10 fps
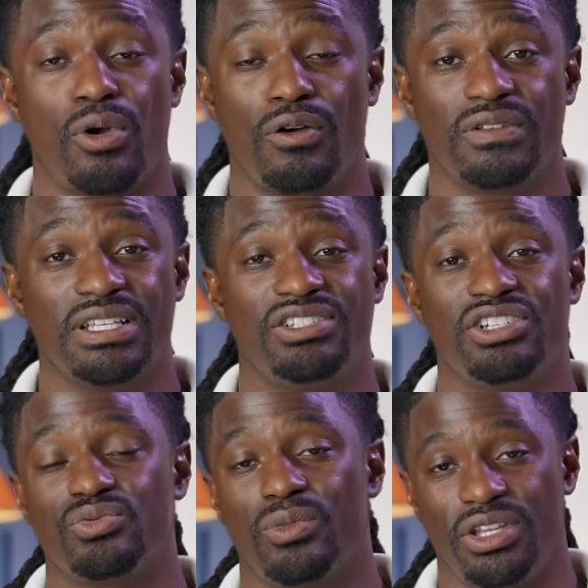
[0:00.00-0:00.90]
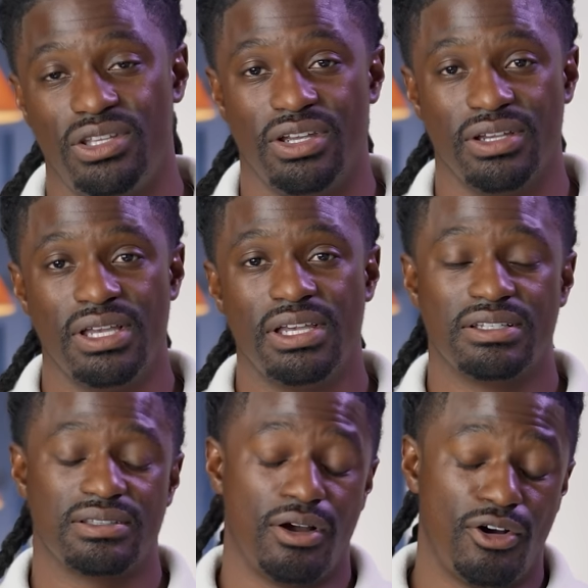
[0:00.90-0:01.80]
growth in just one year.
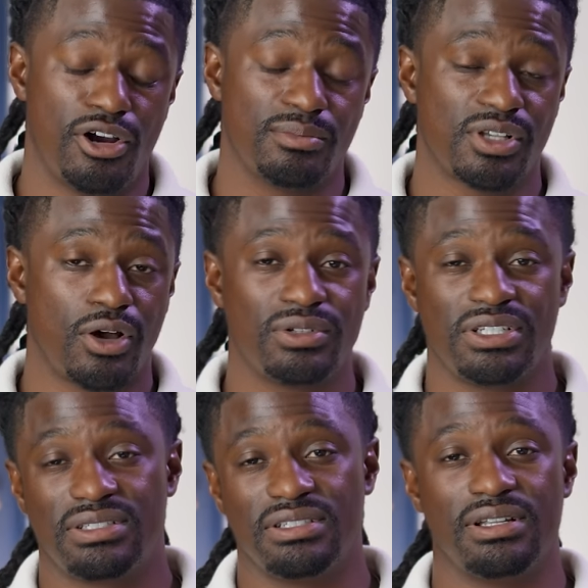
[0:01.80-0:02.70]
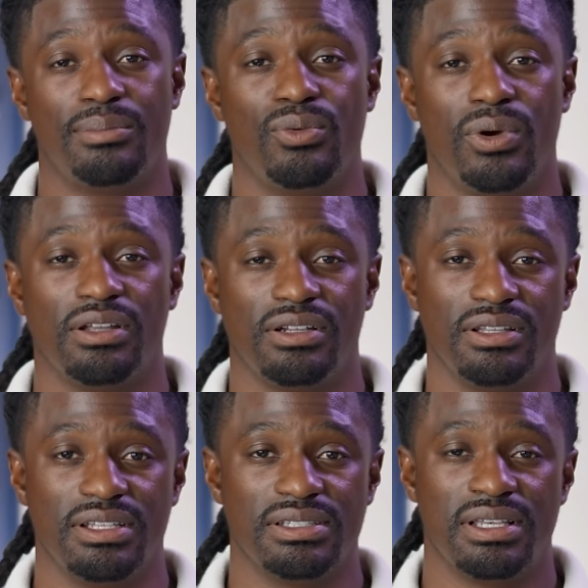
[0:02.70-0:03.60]
So ARMS Holdings is number one on
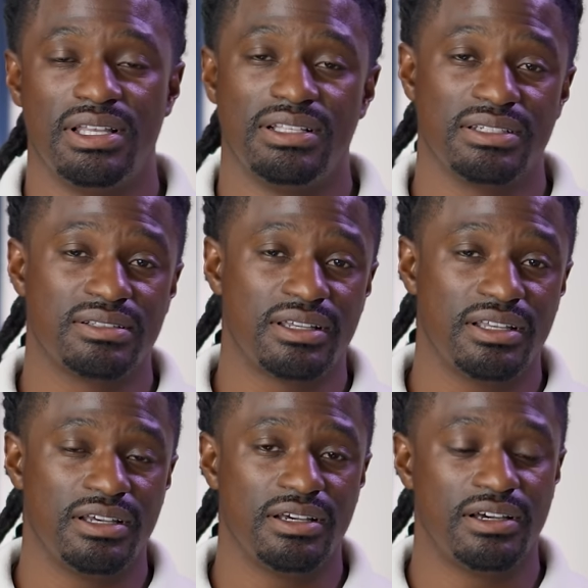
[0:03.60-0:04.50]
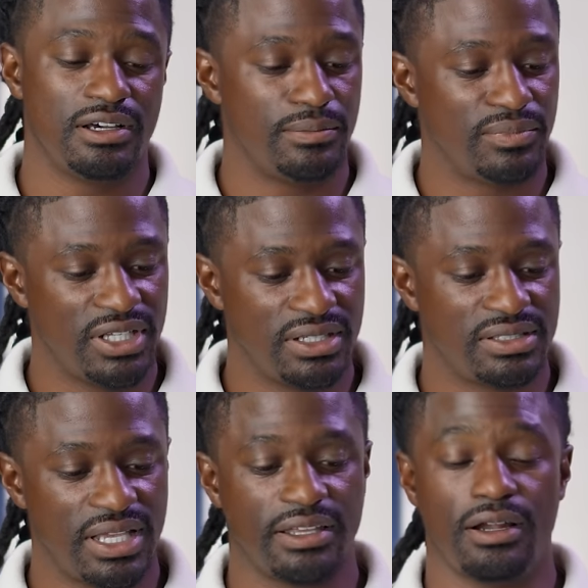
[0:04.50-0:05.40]
the list. Let's look at um, the
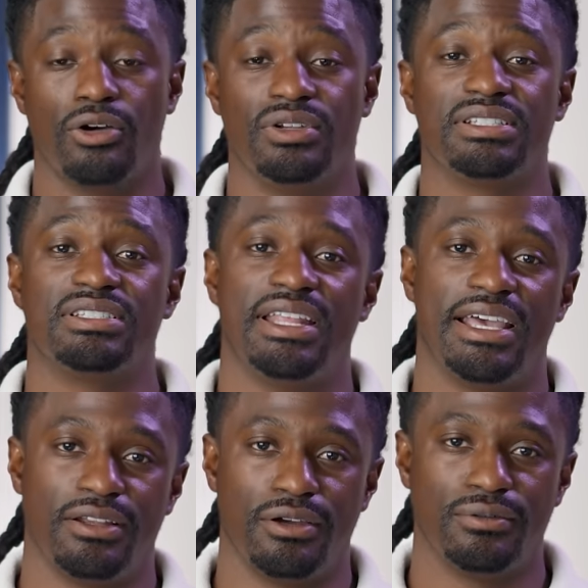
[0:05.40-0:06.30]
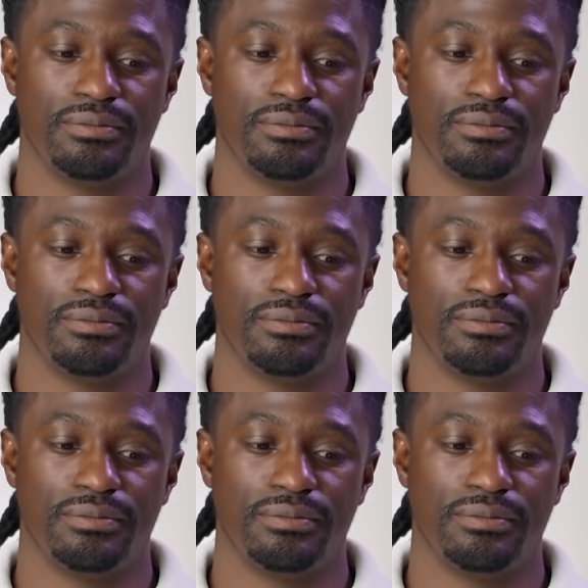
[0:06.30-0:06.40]
second holdings, Nano.